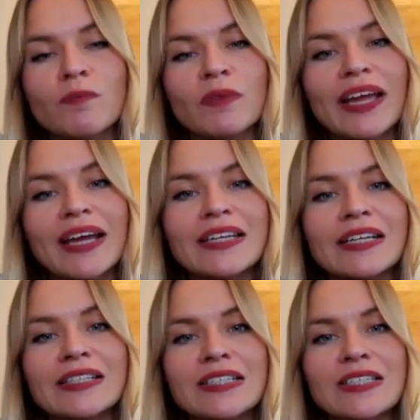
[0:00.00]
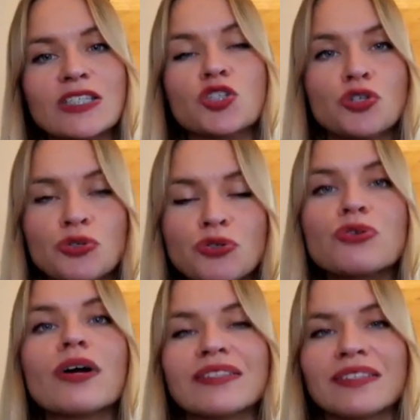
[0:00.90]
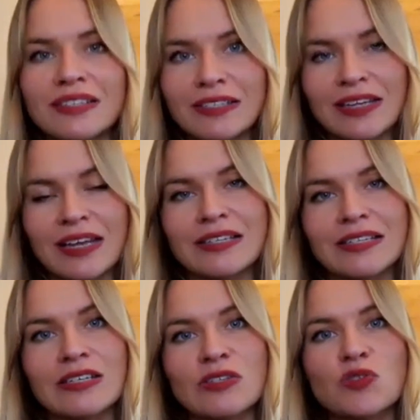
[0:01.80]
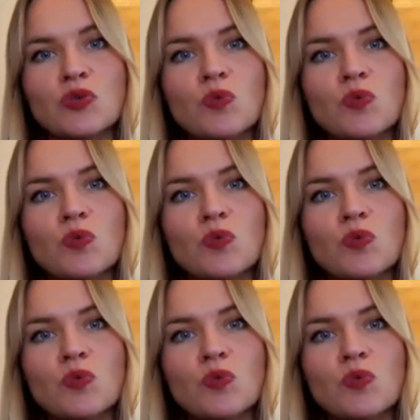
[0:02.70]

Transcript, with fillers: gaining this true understanding into